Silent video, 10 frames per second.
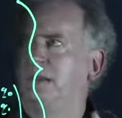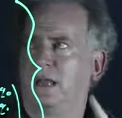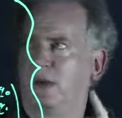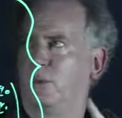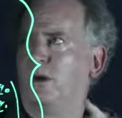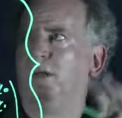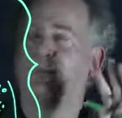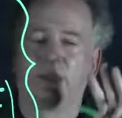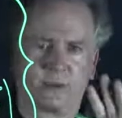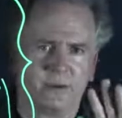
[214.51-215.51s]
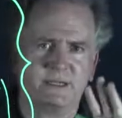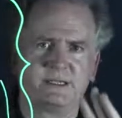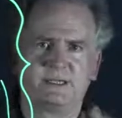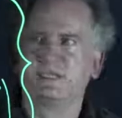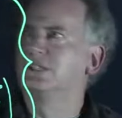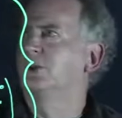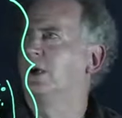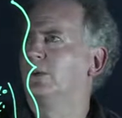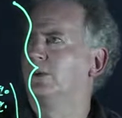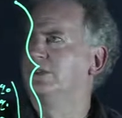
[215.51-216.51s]
not one, but three distinct
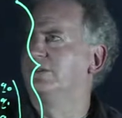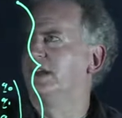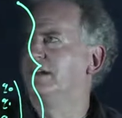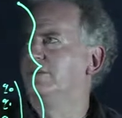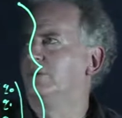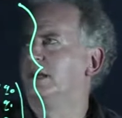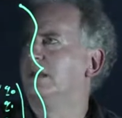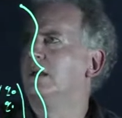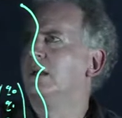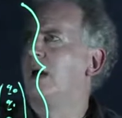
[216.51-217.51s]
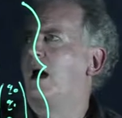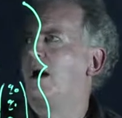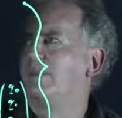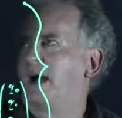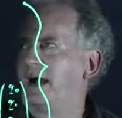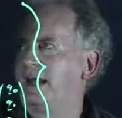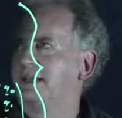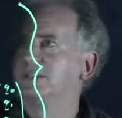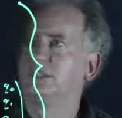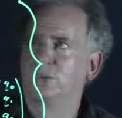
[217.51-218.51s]
square roots of negative one. Um, I
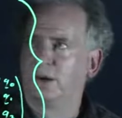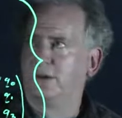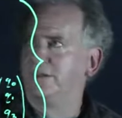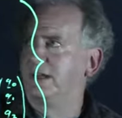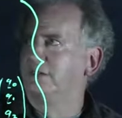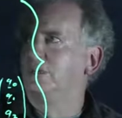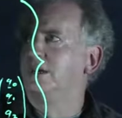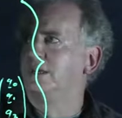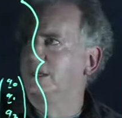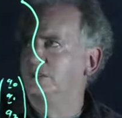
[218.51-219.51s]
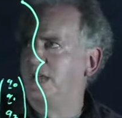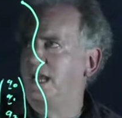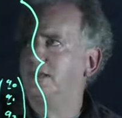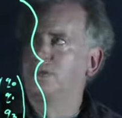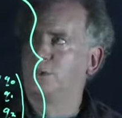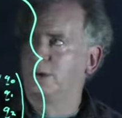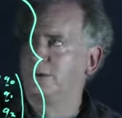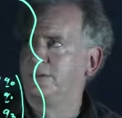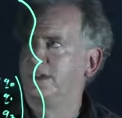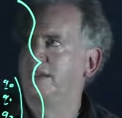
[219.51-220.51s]
is the square root of negative one, j is the square
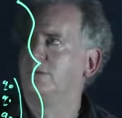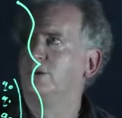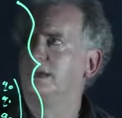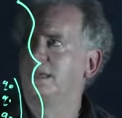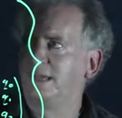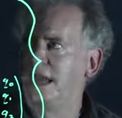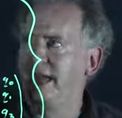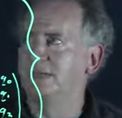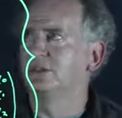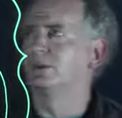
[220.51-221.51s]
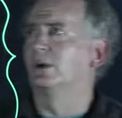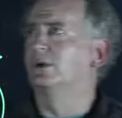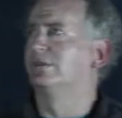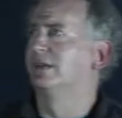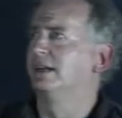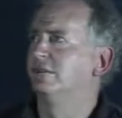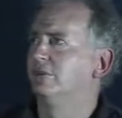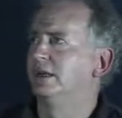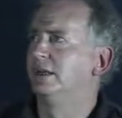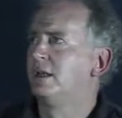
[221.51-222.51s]
root of negative one, and k is the square root of negative
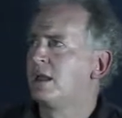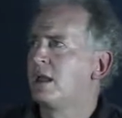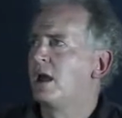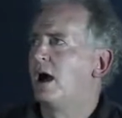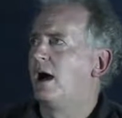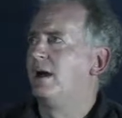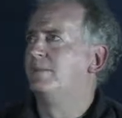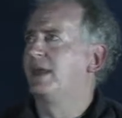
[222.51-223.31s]
one. Um,